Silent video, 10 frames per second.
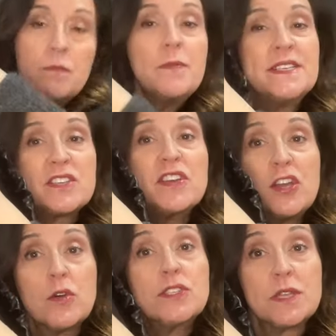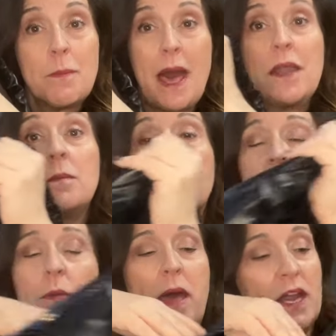basically go to the bottom of
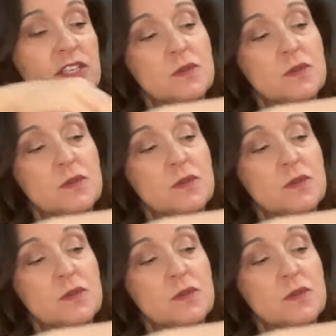the bag.